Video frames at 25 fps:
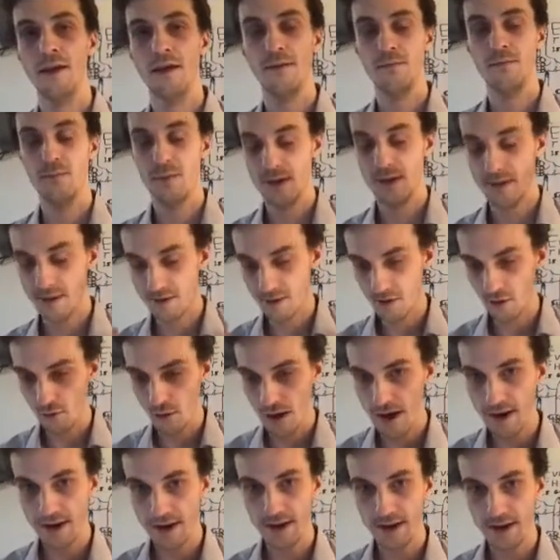since it's a
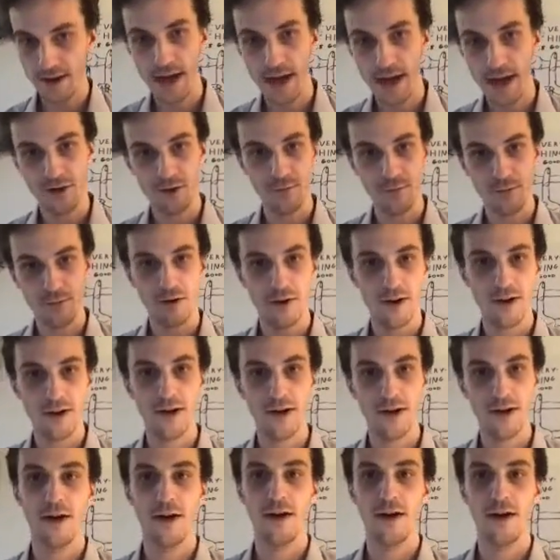graded Lie algebra,
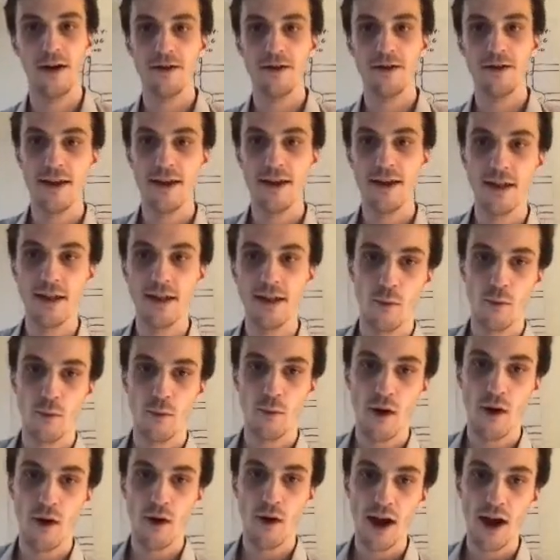uh, taking the
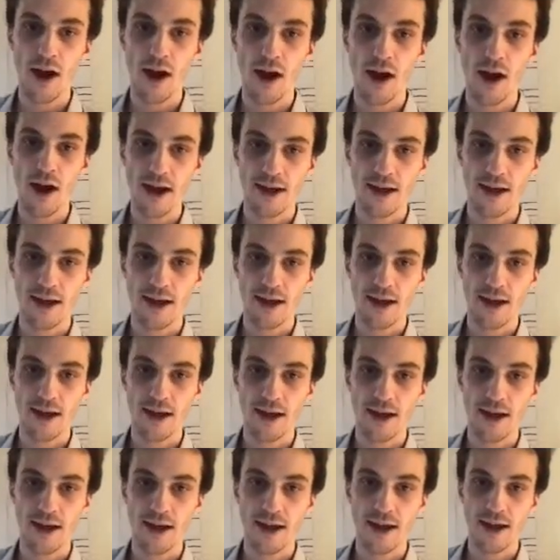bracket with something in degree two
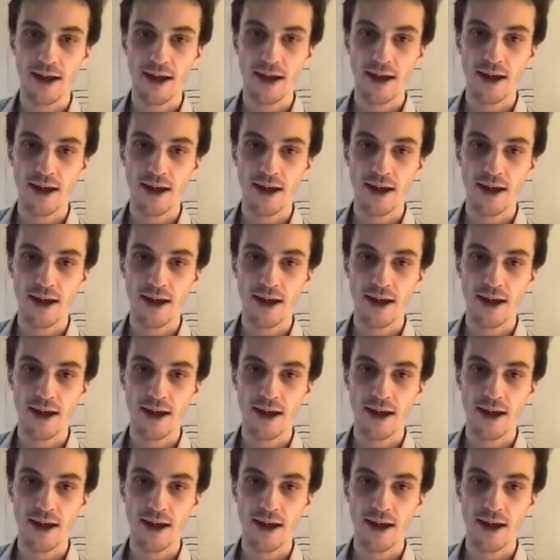is going to keep